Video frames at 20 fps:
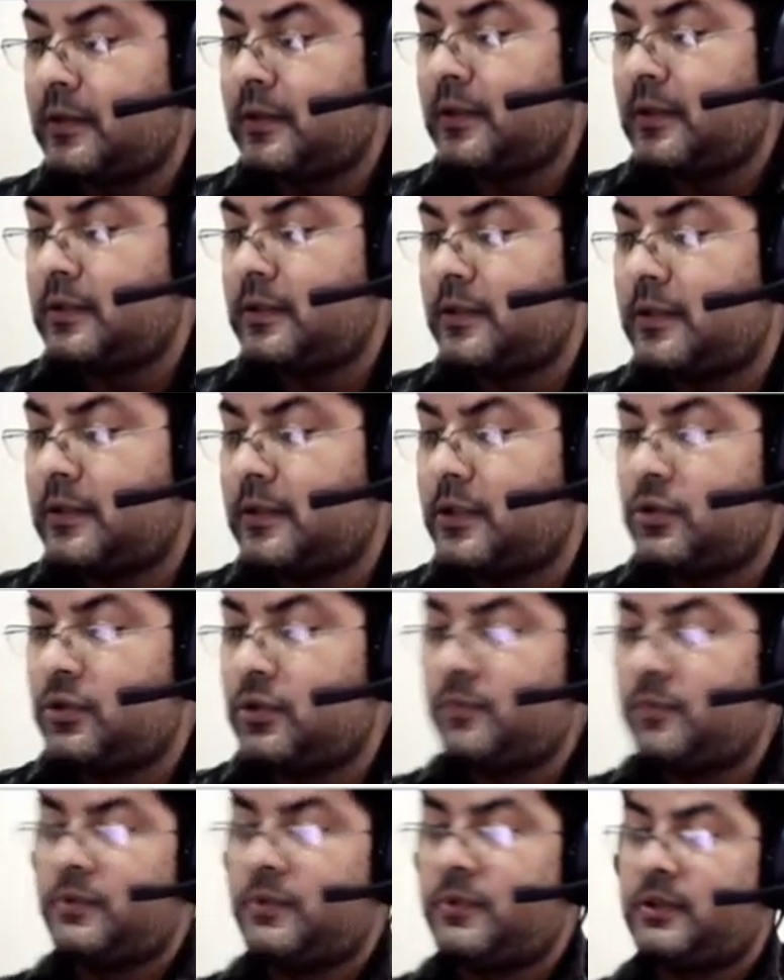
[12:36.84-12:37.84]
In the
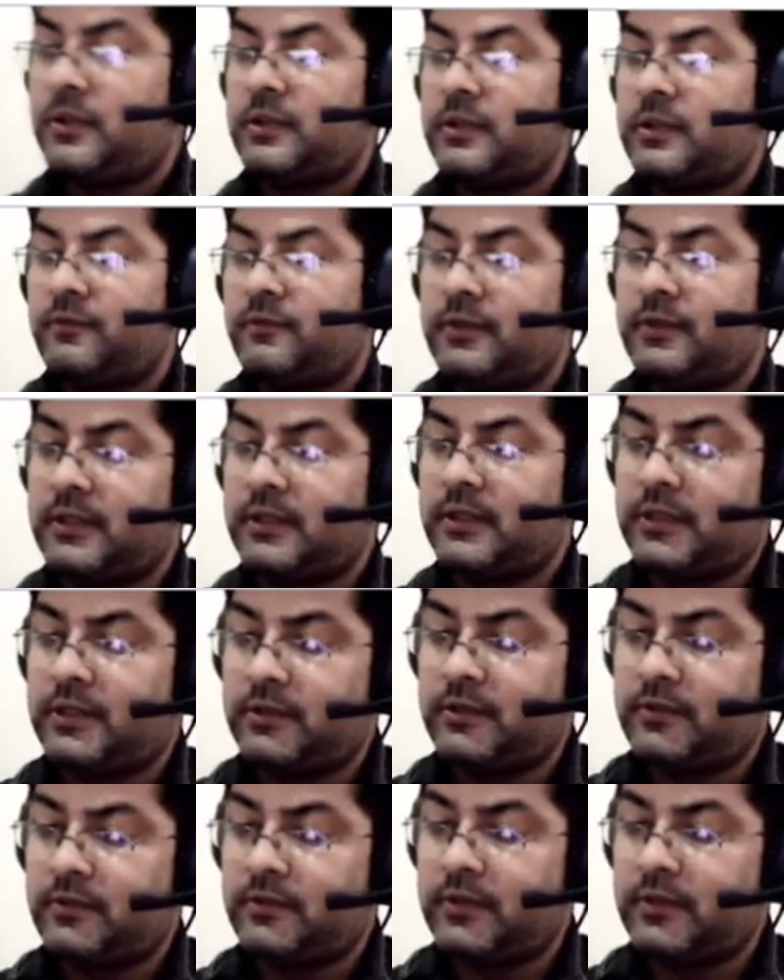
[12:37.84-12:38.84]
denominator we
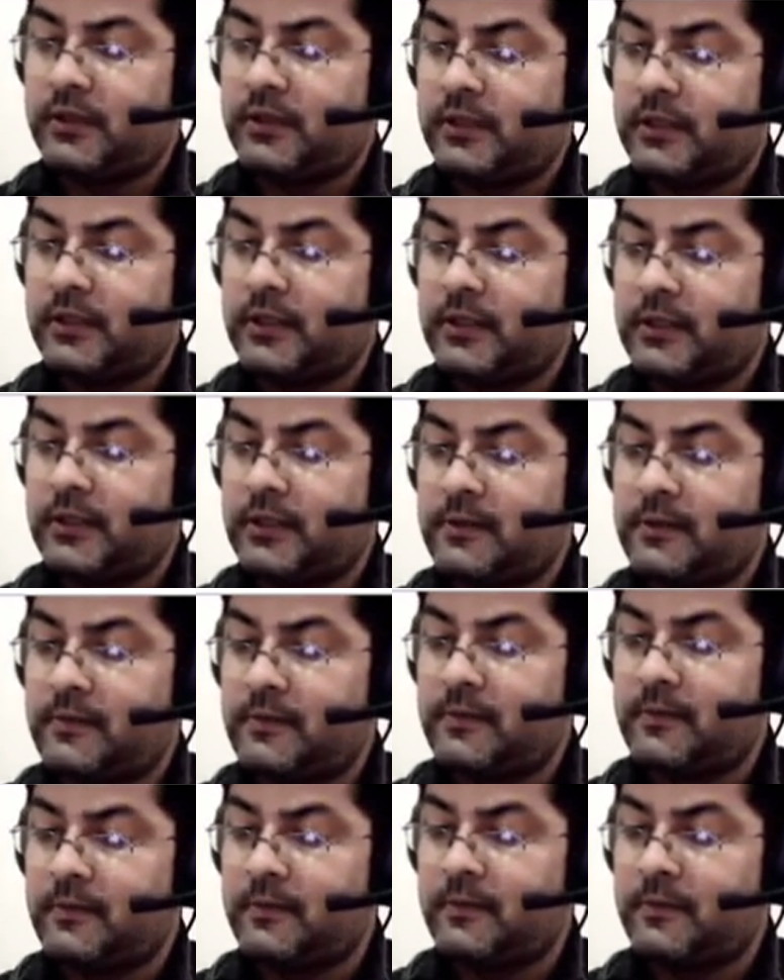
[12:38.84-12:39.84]
have again
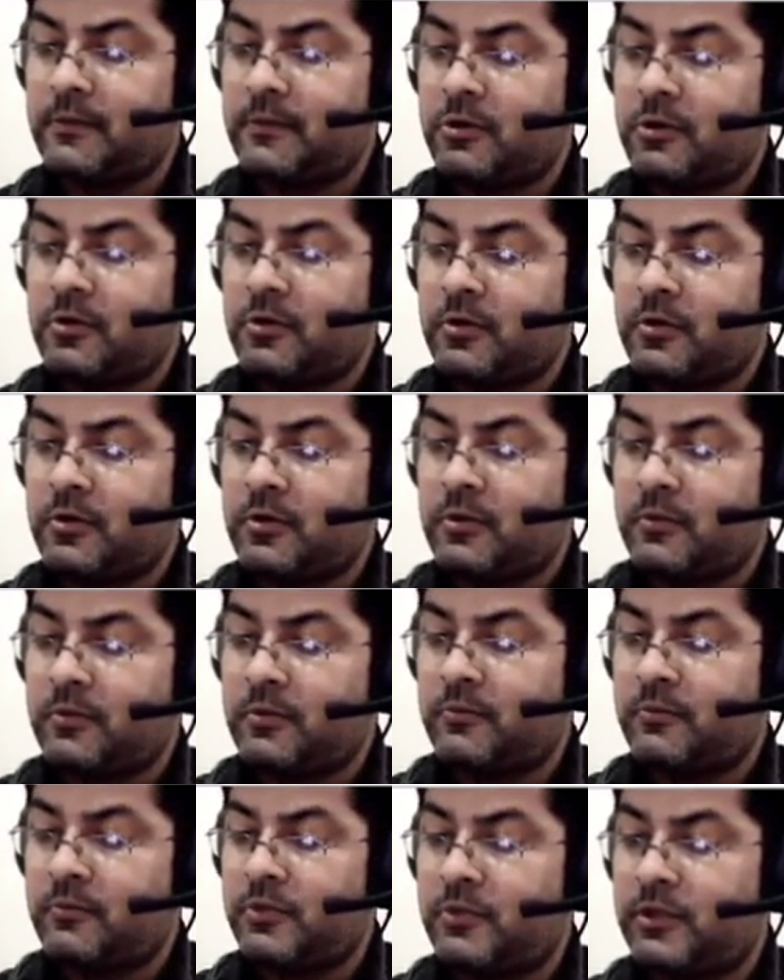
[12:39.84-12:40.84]

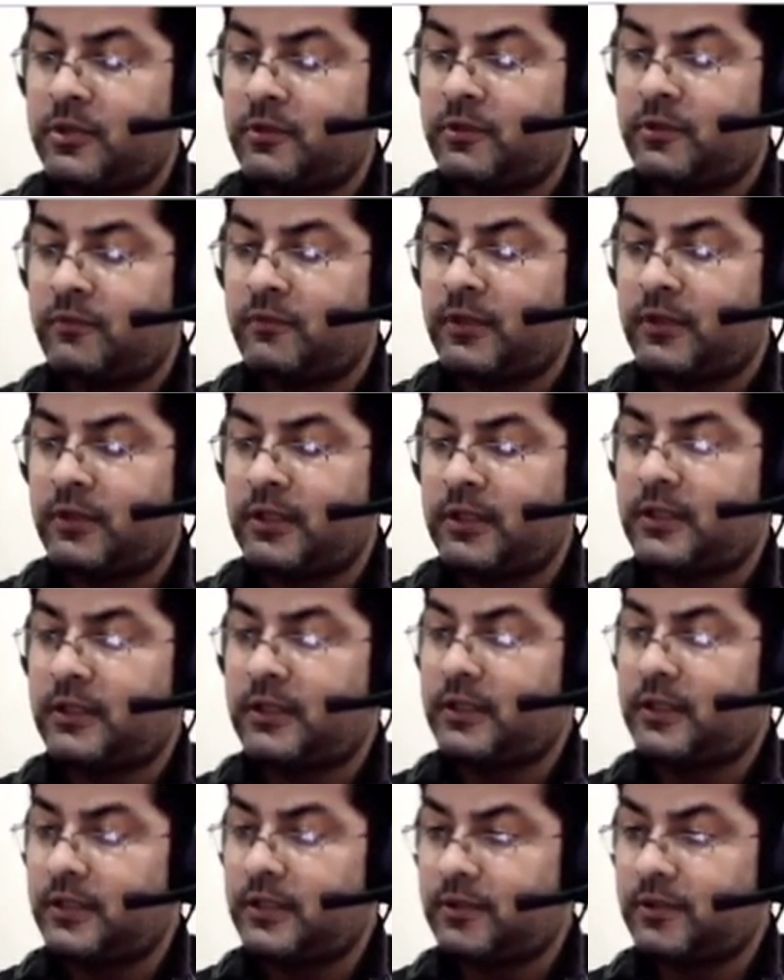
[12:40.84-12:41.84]
b square
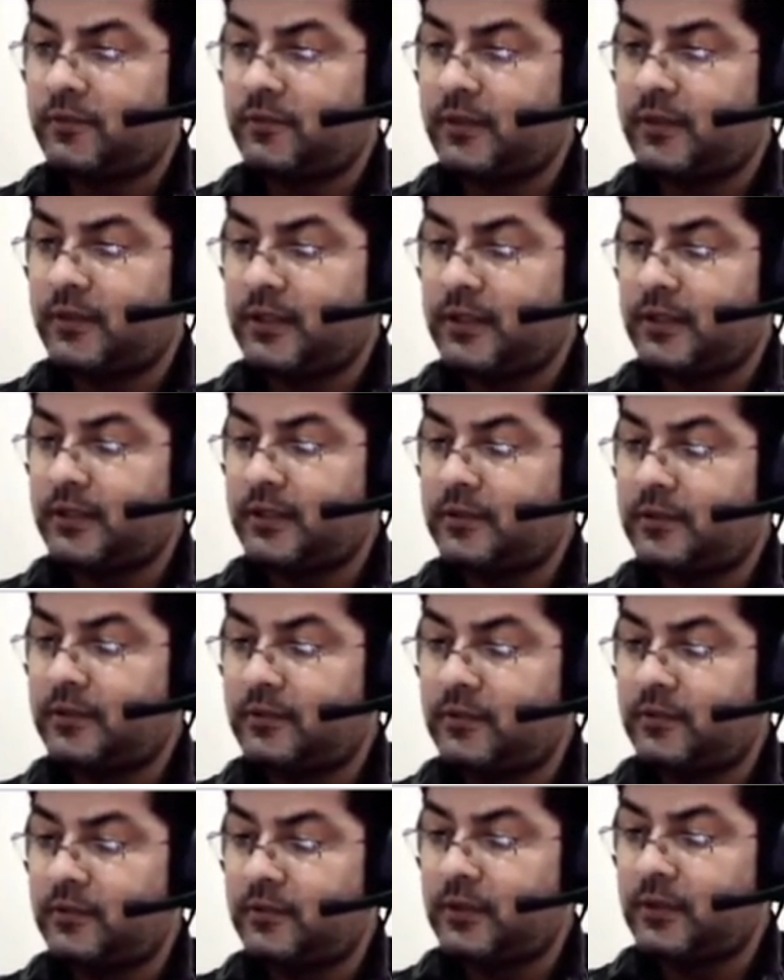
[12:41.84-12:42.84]
k square.
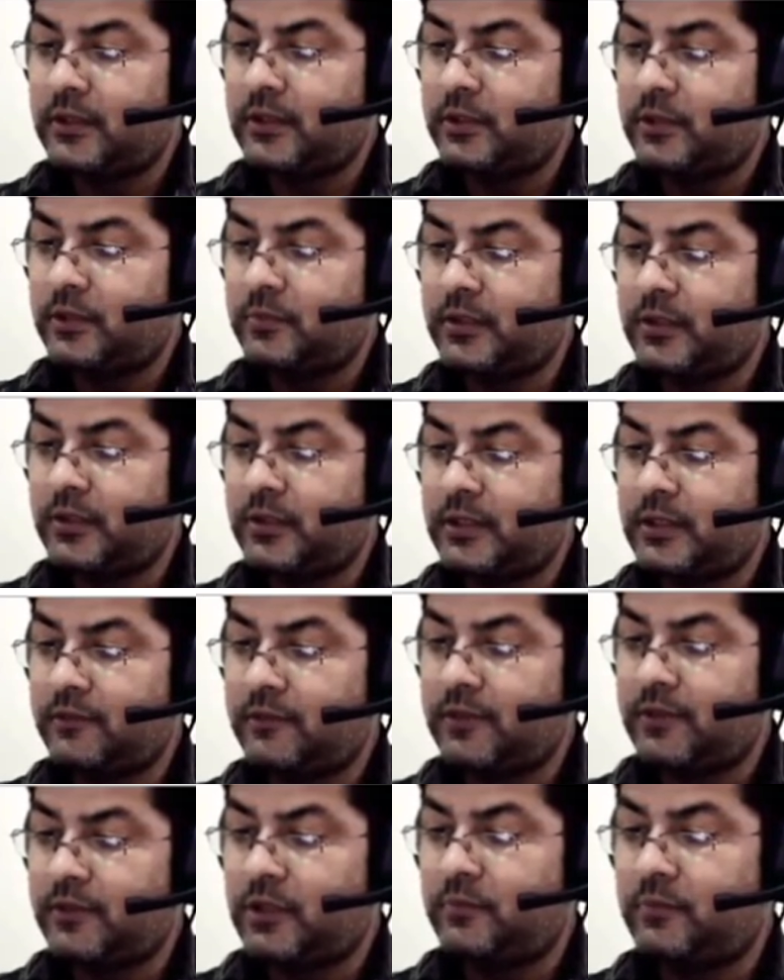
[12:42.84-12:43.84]
Okay, numerator
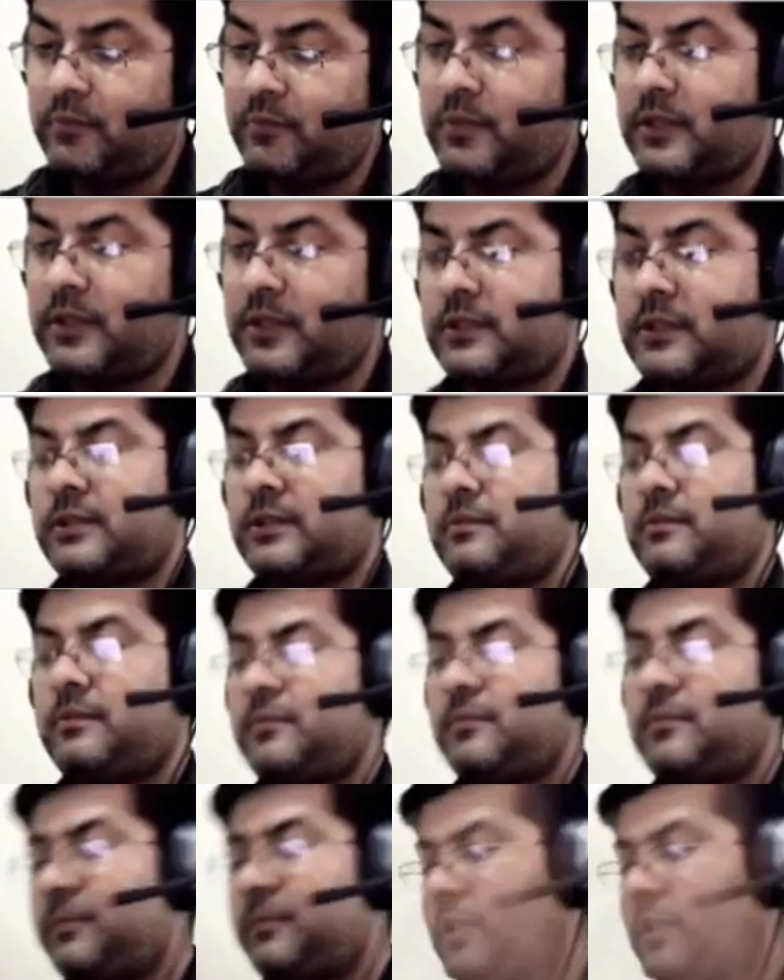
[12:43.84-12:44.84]
we have plus
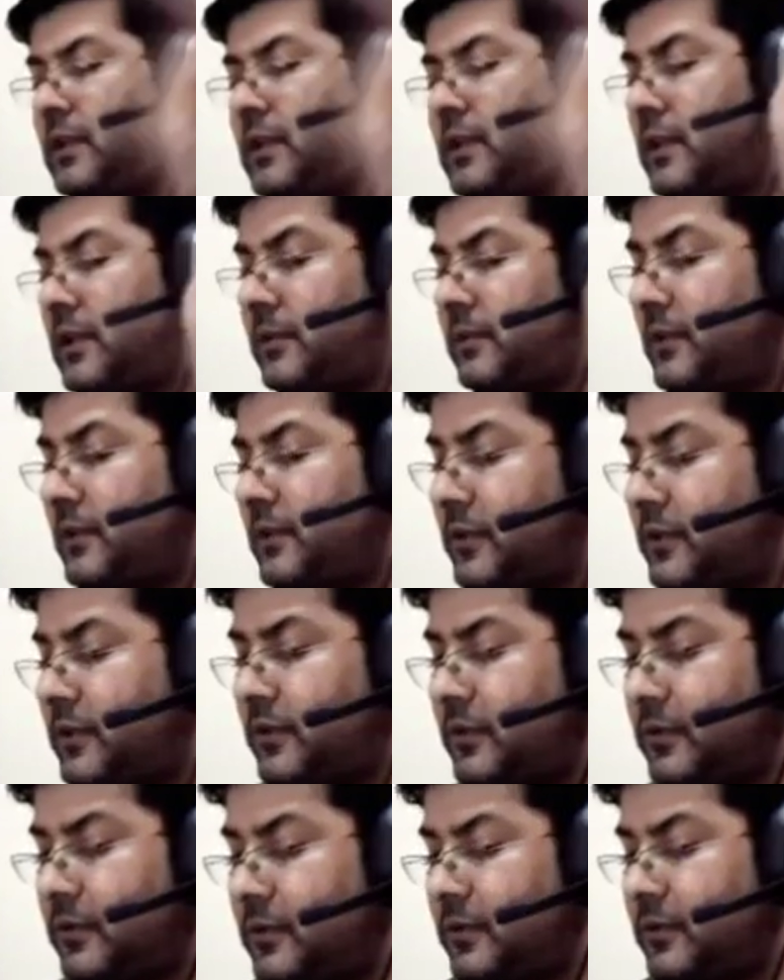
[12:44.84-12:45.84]
in the middle term, yes or
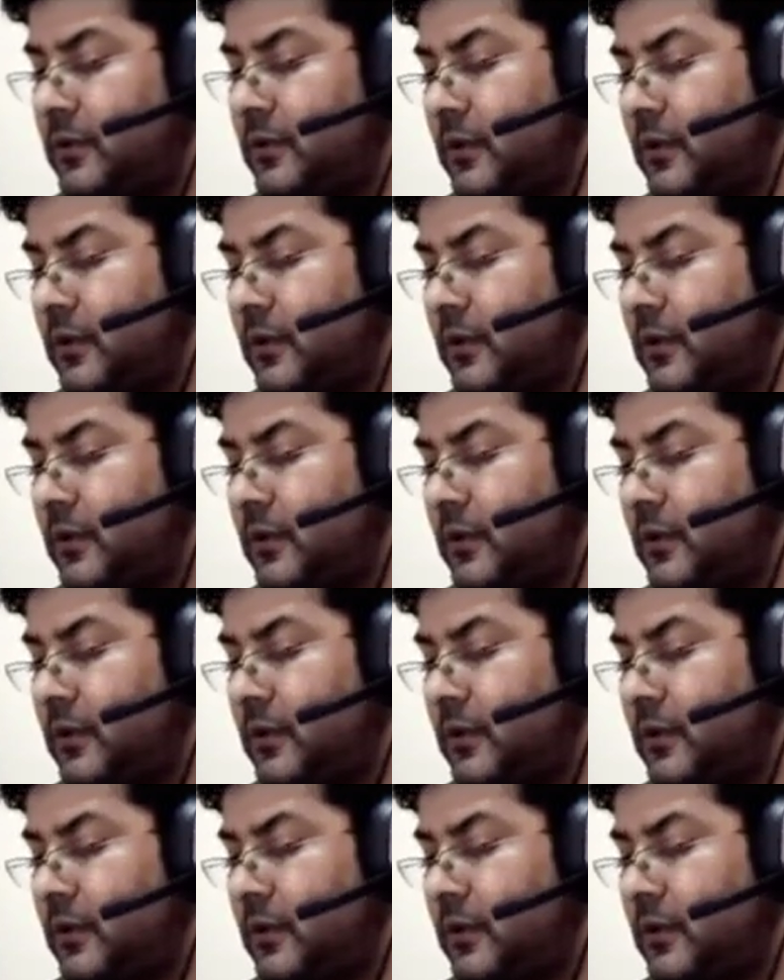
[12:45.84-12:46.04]
no?